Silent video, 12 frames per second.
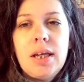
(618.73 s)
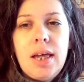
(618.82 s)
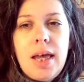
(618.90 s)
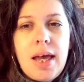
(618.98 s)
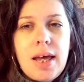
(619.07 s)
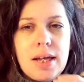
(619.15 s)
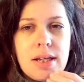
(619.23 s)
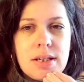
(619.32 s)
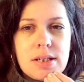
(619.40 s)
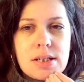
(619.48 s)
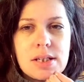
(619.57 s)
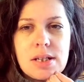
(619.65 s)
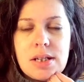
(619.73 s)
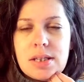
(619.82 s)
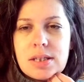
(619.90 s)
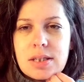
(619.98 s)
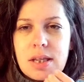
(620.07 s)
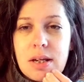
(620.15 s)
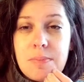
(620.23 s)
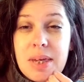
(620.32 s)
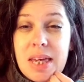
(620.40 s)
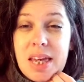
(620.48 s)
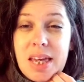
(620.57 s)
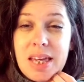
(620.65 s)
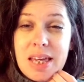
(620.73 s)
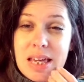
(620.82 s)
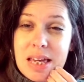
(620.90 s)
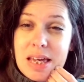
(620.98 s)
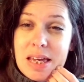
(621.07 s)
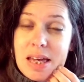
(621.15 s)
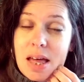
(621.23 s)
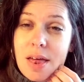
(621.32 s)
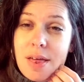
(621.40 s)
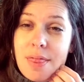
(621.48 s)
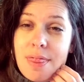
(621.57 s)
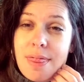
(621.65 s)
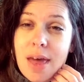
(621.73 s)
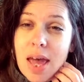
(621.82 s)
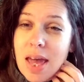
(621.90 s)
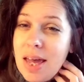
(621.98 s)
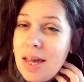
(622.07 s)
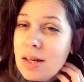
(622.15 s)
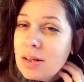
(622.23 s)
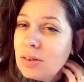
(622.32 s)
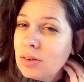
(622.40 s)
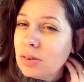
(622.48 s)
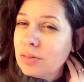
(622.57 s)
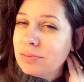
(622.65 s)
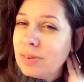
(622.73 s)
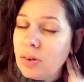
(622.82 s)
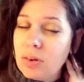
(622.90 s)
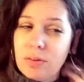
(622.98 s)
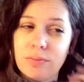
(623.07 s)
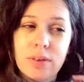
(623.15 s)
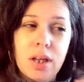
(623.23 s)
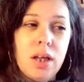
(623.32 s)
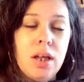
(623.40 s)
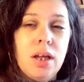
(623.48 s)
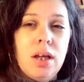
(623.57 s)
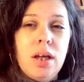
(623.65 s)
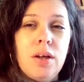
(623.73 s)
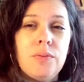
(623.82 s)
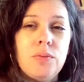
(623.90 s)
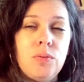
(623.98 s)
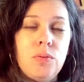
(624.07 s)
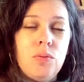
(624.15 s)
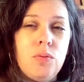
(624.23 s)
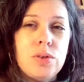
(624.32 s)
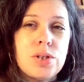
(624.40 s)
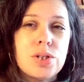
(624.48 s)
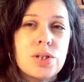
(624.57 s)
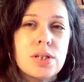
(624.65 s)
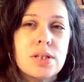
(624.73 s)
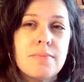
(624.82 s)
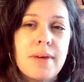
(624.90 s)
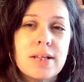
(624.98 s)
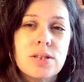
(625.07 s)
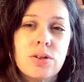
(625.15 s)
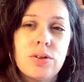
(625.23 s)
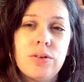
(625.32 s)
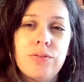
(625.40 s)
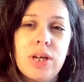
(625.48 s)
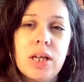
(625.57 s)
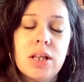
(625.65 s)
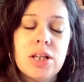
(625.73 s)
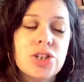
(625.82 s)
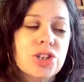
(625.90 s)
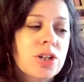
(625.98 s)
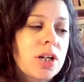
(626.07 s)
and is going to be he, they, or which is a massacre of English.